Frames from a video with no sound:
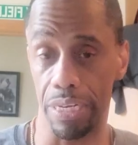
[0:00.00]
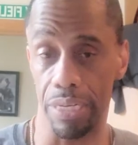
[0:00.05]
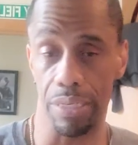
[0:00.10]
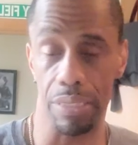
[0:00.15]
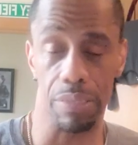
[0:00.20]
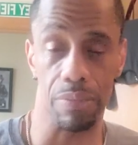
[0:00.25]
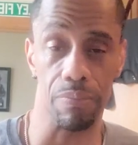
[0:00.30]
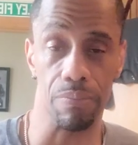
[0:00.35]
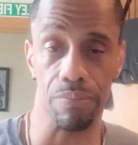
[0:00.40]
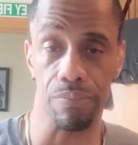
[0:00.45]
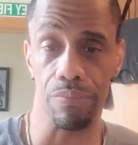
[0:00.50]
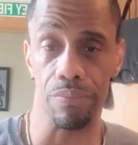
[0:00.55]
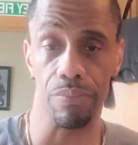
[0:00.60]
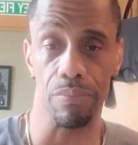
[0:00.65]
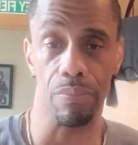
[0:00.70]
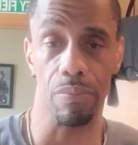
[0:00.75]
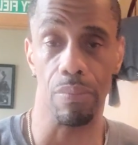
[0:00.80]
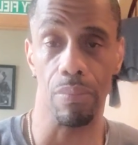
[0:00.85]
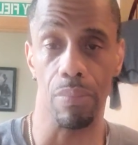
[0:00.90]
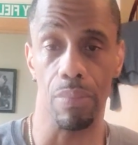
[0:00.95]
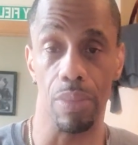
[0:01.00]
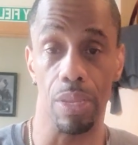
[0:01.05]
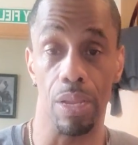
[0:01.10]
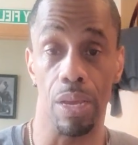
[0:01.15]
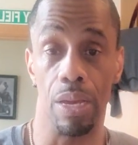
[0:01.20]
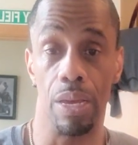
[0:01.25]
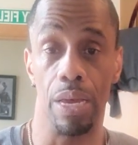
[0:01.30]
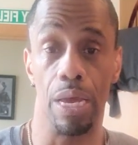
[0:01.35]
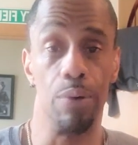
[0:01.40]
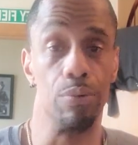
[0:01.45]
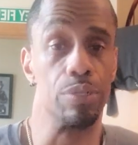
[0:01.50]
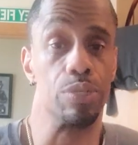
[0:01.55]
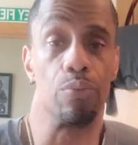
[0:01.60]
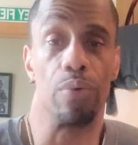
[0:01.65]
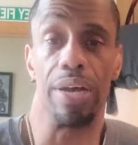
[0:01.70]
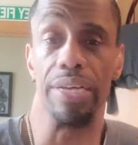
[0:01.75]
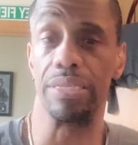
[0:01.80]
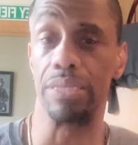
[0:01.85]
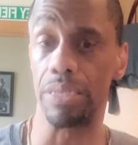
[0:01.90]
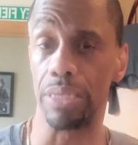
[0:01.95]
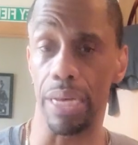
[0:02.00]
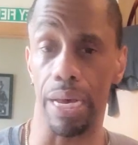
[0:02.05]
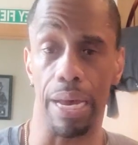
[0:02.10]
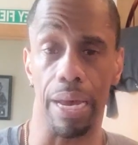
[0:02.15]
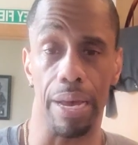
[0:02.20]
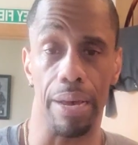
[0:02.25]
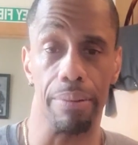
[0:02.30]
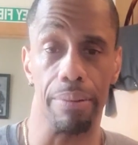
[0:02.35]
this. It was a waste of time